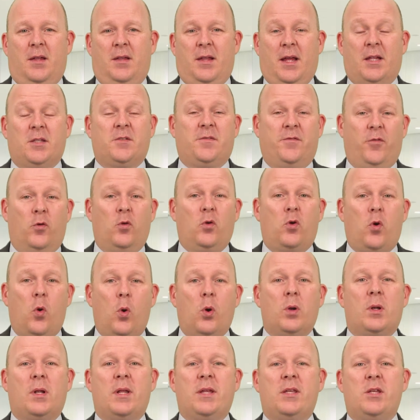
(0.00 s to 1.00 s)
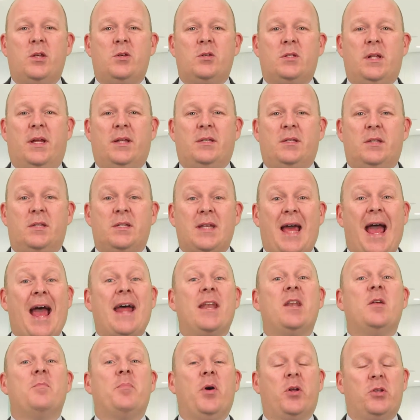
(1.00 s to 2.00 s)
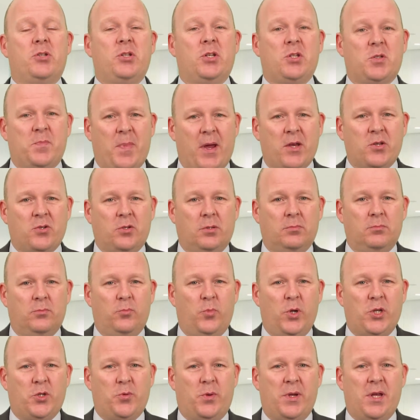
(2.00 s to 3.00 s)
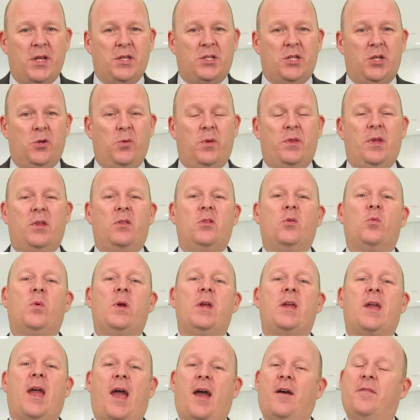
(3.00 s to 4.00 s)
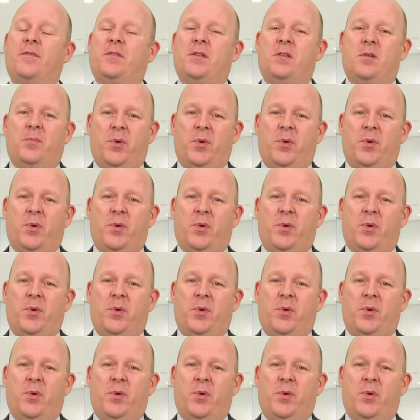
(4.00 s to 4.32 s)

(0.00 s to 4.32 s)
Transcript: That's 4 quarterly newsletters and a budget special, which we issue within the week after the